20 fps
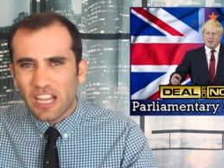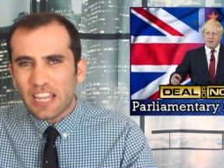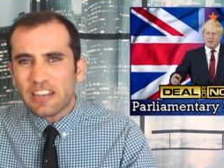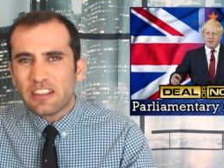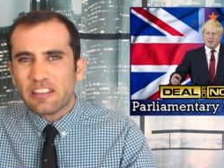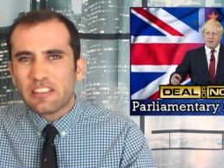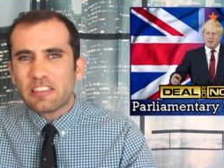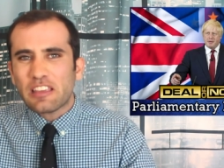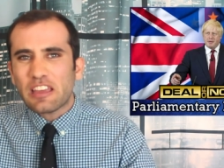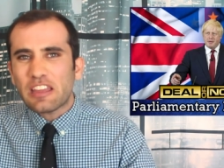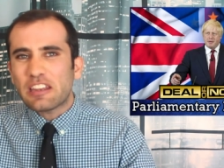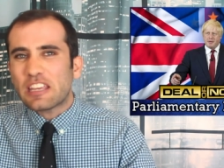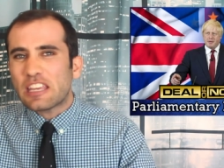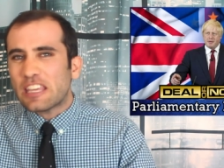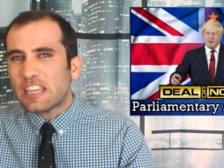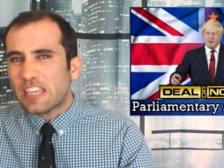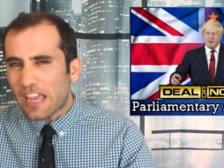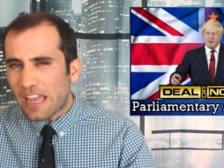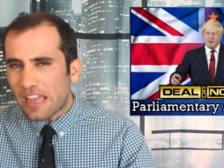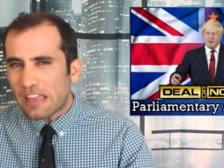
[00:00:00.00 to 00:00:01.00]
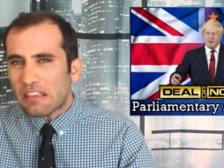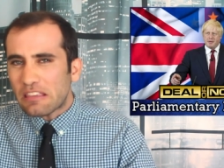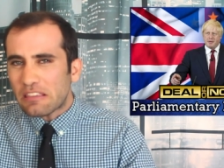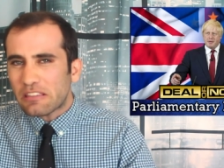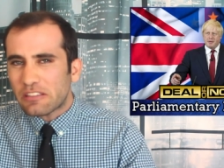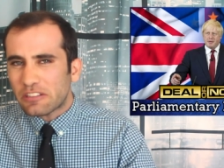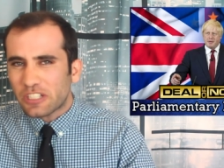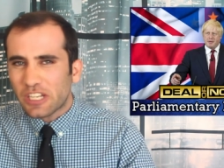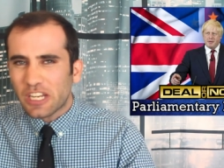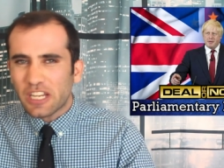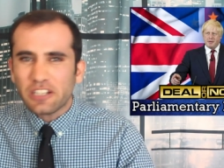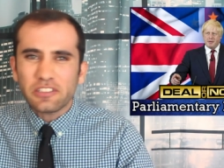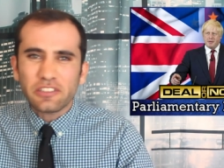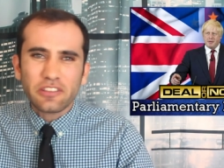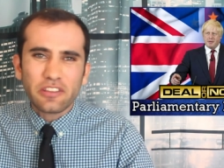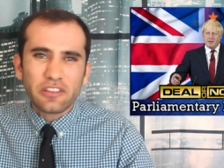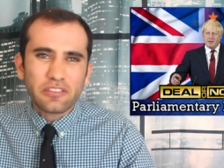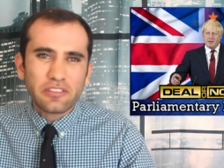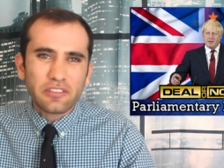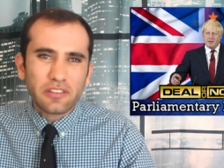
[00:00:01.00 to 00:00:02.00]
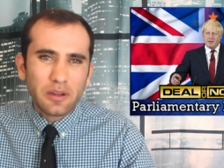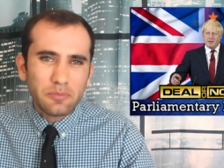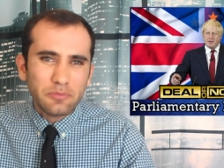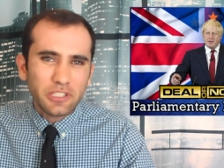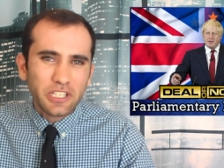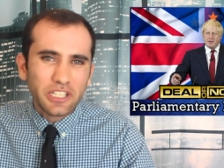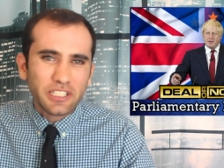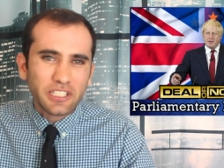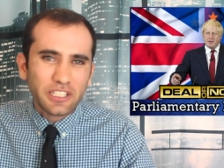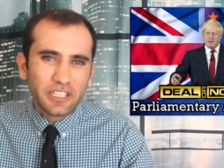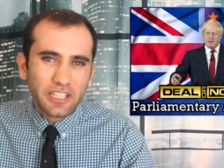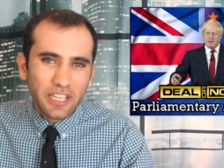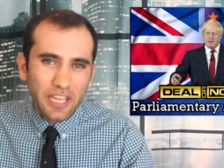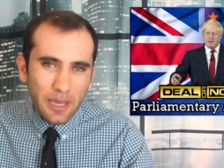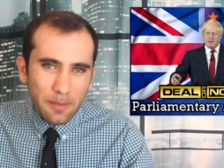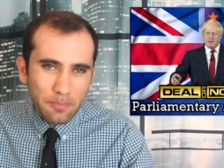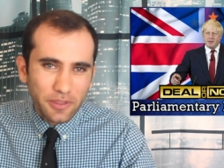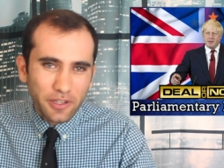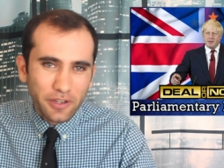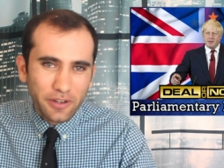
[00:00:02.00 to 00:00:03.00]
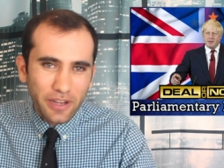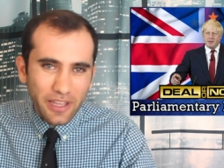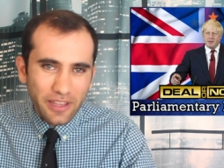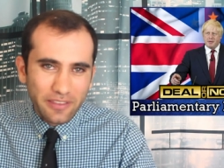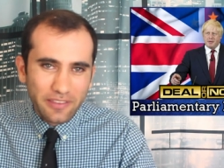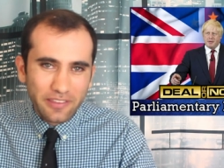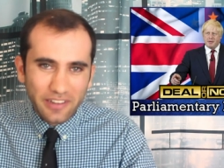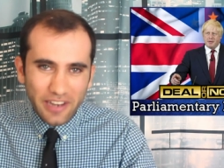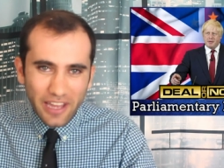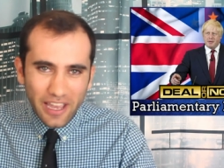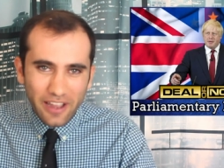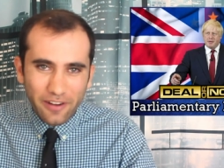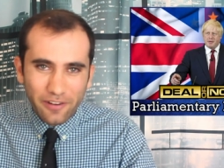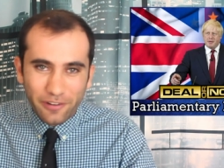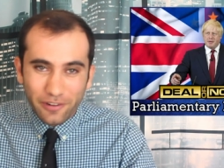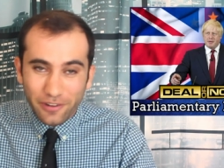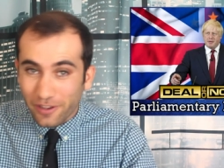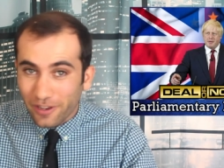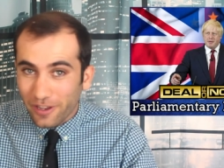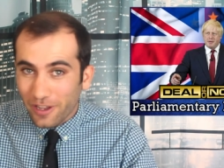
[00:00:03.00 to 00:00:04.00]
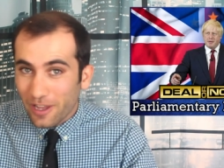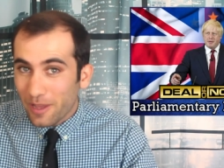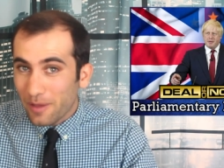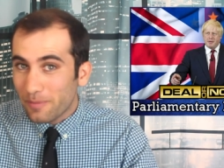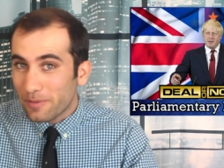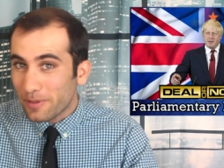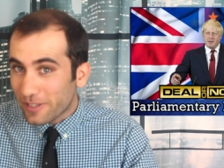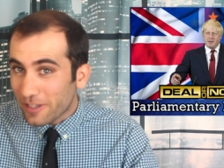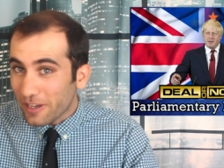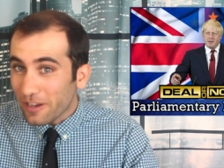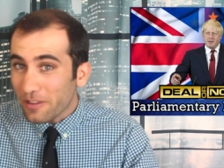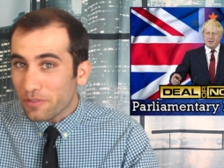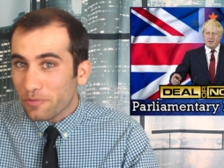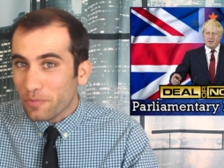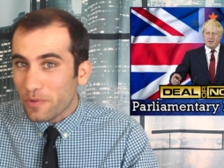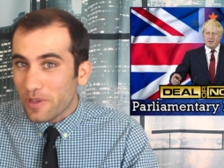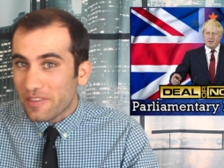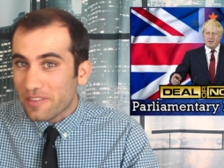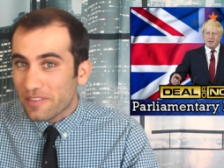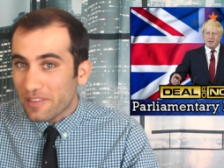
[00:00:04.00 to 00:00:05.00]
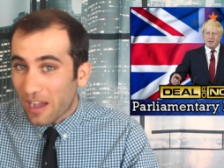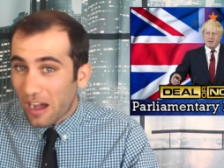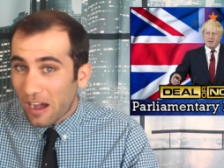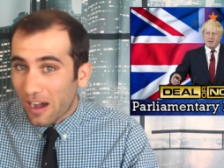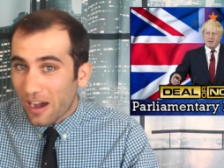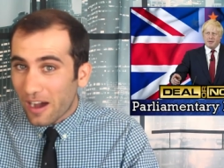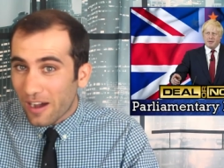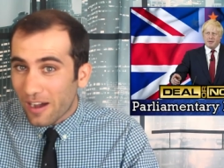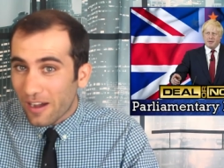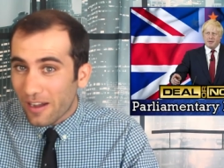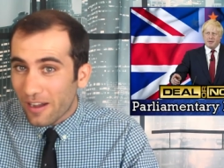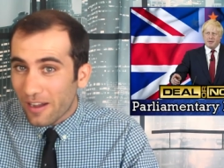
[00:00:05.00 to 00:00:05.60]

kinda said yes, changed the subject, and kept their heads down. Because we saw...